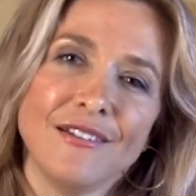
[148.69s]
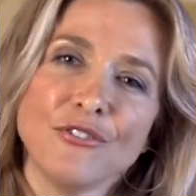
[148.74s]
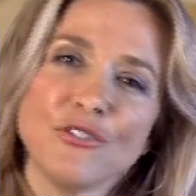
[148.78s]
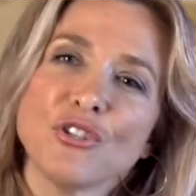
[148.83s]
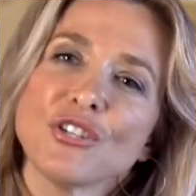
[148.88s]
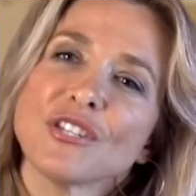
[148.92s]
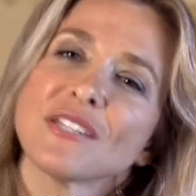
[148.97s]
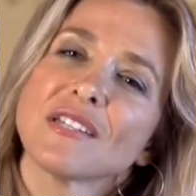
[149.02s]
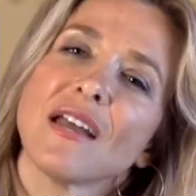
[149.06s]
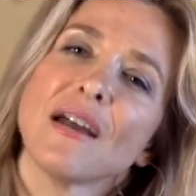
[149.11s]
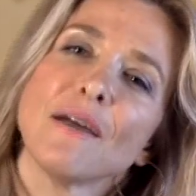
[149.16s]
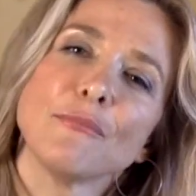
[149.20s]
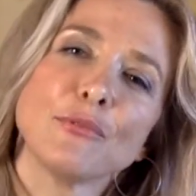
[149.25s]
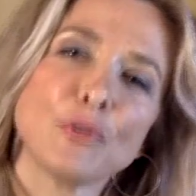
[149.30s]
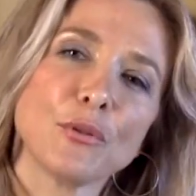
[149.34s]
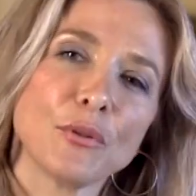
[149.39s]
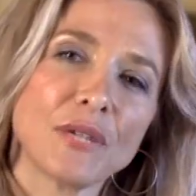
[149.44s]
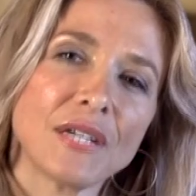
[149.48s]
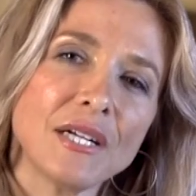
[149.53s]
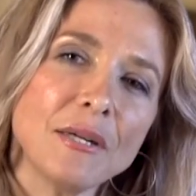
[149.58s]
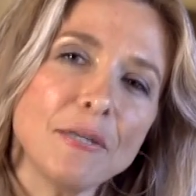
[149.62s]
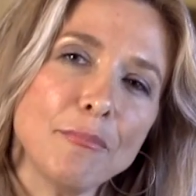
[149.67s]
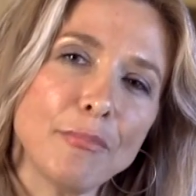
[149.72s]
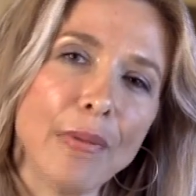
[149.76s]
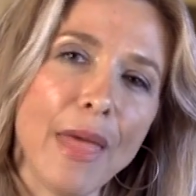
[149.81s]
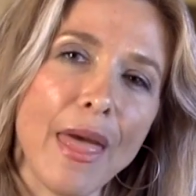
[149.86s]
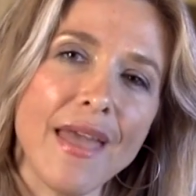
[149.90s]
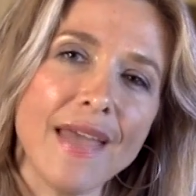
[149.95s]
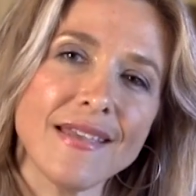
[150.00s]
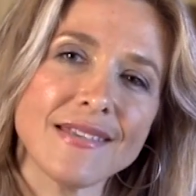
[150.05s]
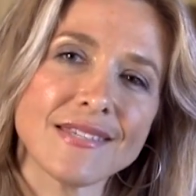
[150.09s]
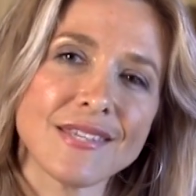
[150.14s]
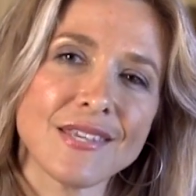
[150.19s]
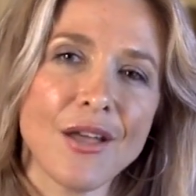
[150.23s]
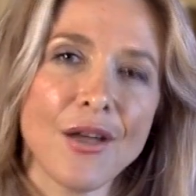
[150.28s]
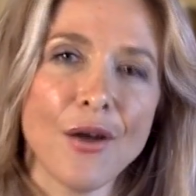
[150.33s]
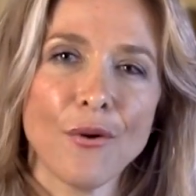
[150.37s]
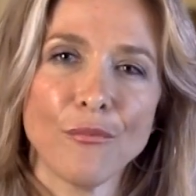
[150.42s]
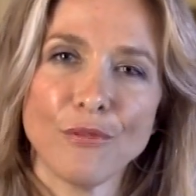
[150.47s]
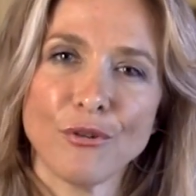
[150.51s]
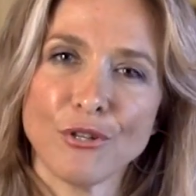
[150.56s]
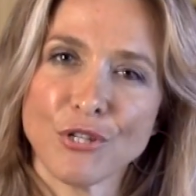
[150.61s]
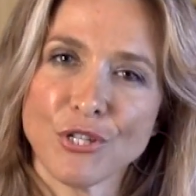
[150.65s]
Just come to her place
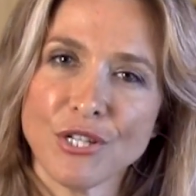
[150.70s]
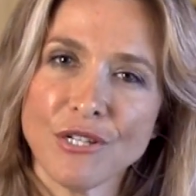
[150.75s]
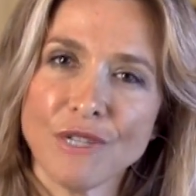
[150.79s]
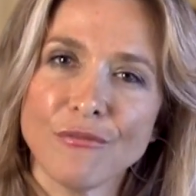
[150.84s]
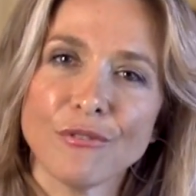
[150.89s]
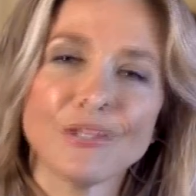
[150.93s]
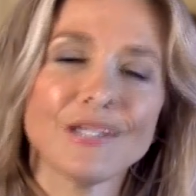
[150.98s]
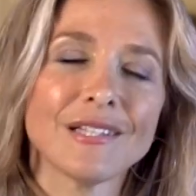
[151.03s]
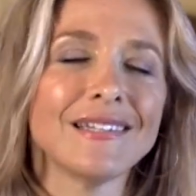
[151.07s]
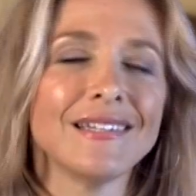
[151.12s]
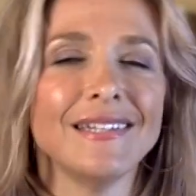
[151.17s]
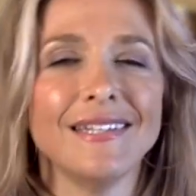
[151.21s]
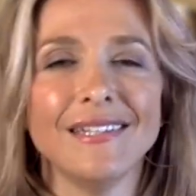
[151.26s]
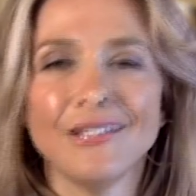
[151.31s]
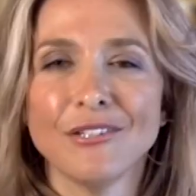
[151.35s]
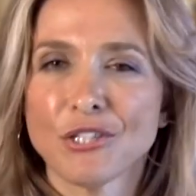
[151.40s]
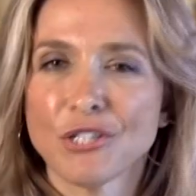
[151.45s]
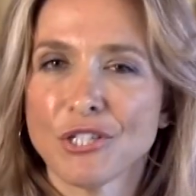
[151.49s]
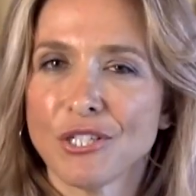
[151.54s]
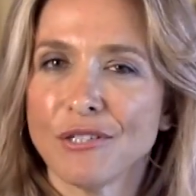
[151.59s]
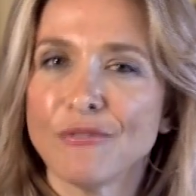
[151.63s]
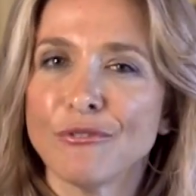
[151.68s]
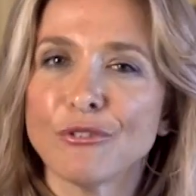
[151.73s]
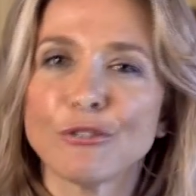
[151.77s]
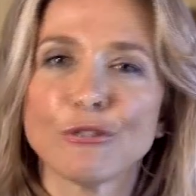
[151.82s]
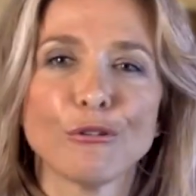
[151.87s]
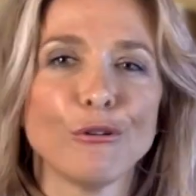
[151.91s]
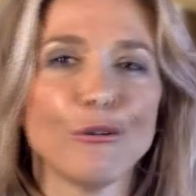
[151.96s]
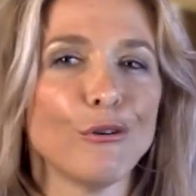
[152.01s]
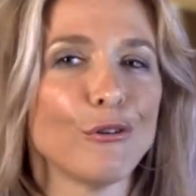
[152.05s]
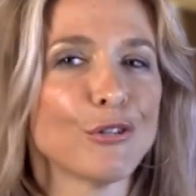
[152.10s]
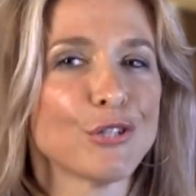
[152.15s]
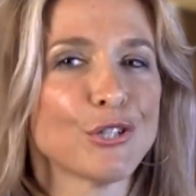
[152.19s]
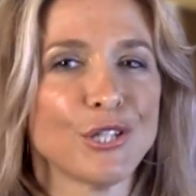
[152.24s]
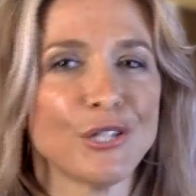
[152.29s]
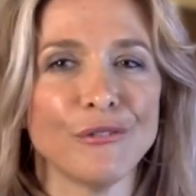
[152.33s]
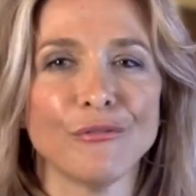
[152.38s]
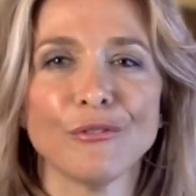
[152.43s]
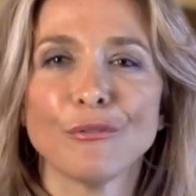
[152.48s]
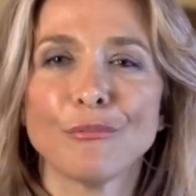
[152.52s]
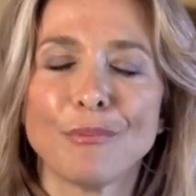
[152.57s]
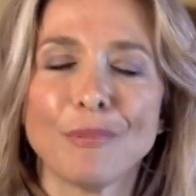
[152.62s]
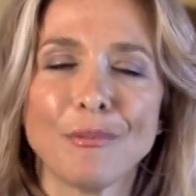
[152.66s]
where she would clean, she would cook, she
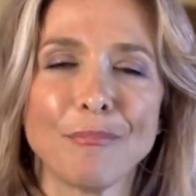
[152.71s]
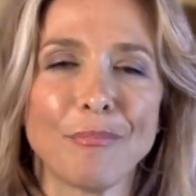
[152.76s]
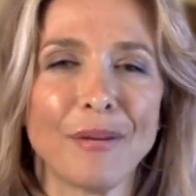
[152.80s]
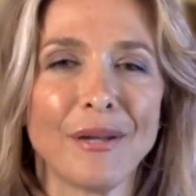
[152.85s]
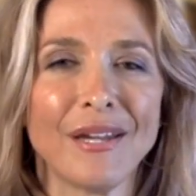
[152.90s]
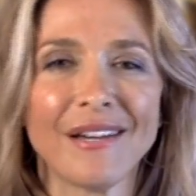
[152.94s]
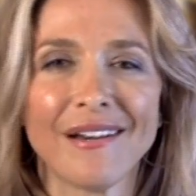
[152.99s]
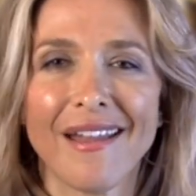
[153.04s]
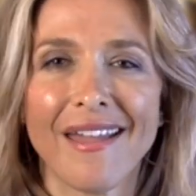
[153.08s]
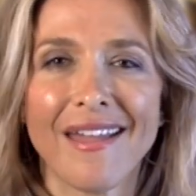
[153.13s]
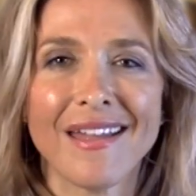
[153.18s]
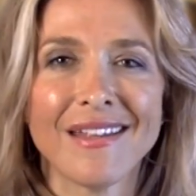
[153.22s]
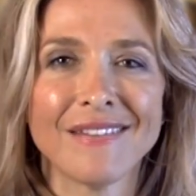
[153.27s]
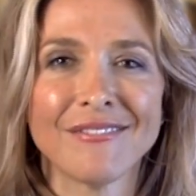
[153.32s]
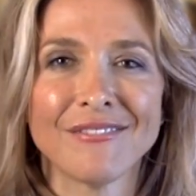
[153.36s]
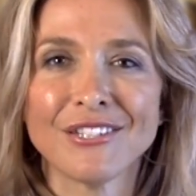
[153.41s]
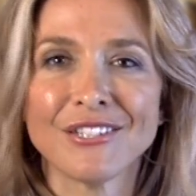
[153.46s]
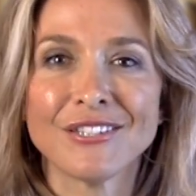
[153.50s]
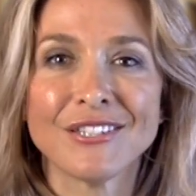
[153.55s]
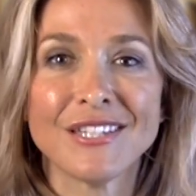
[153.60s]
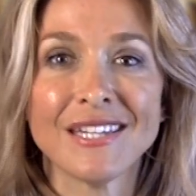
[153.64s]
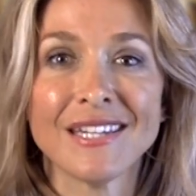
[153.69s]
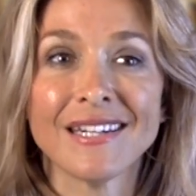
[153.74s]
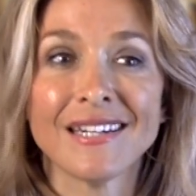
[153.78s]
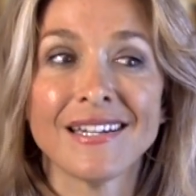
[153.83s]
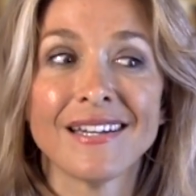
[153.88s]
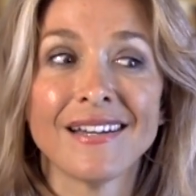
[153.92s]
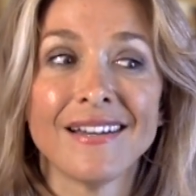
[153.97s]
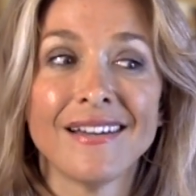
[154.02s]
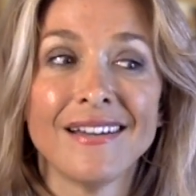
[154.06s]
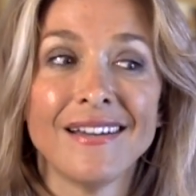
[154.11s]
would prepare everything,